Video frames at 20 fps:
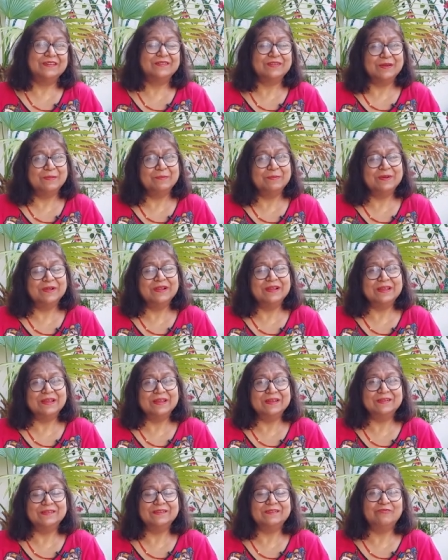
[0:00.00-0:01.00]
symbol
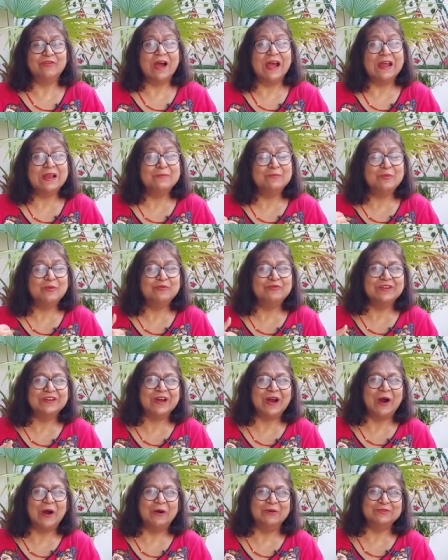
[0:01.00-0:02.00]
is while moving
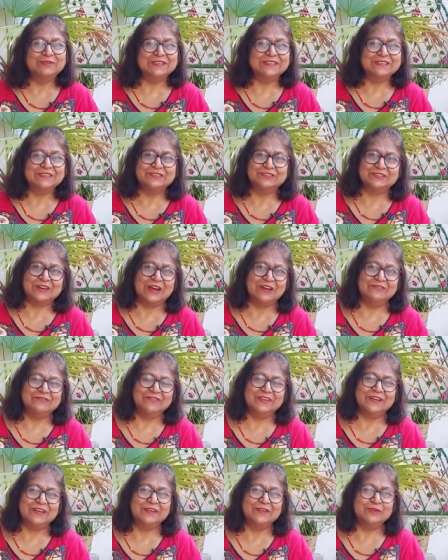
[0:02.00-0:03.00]
out in the
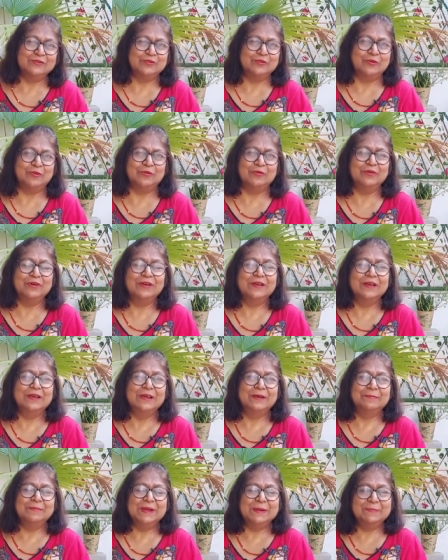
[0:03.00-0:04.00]
traffic. You know,
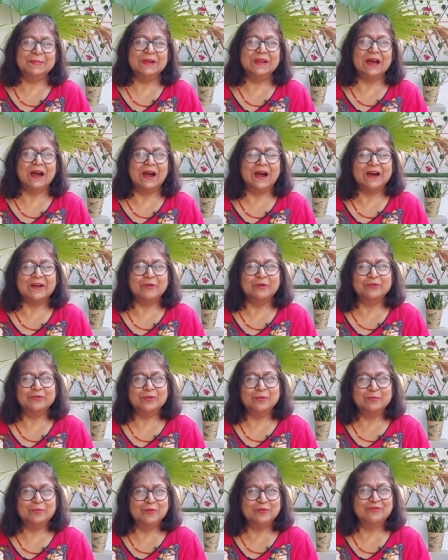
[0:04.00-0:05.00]
people are on
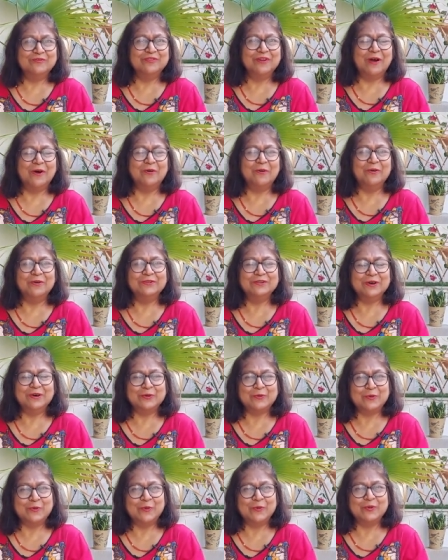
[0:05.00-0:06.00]
the move now on the
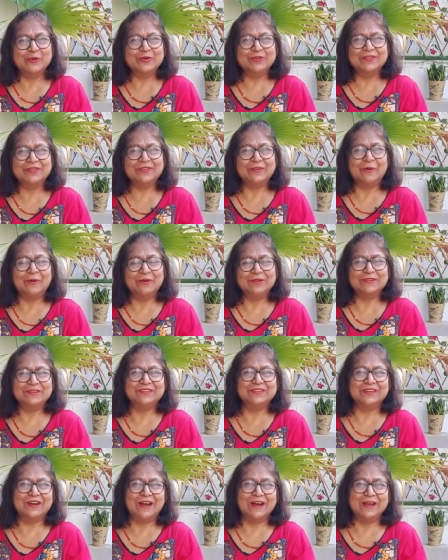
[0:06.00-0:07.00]
roads all the
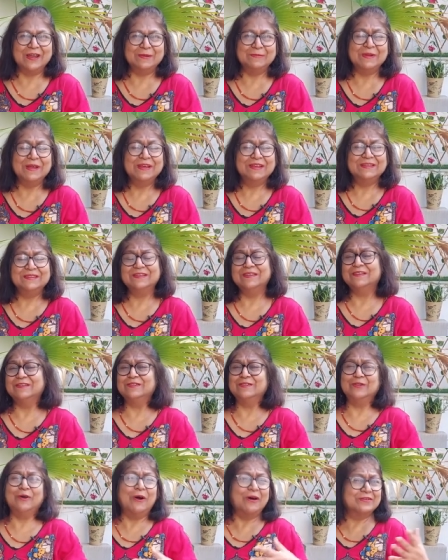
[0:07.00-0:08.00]
time. There's
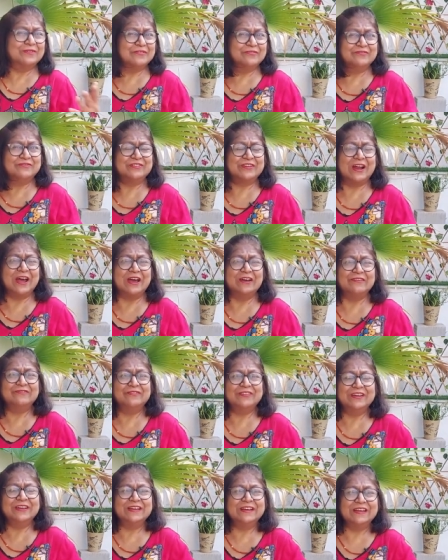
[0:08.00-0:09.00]
lot of
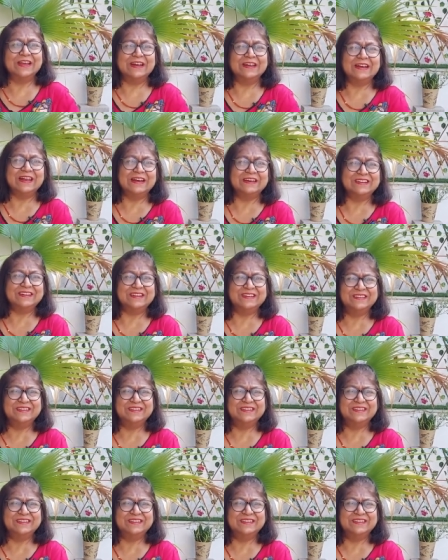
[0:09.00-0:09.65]
traffic and at